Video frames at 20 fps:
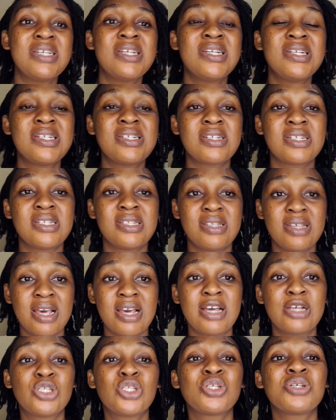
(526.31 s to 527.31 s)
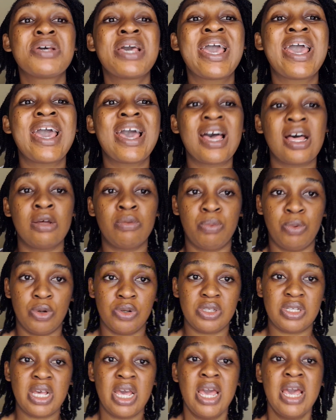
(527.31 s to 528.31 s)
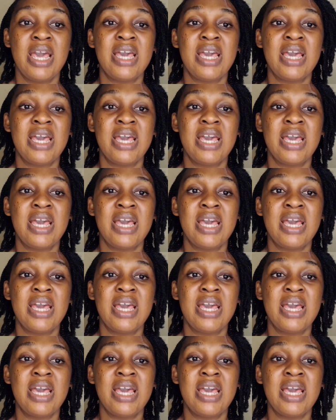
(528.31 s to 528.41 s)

is there to help us.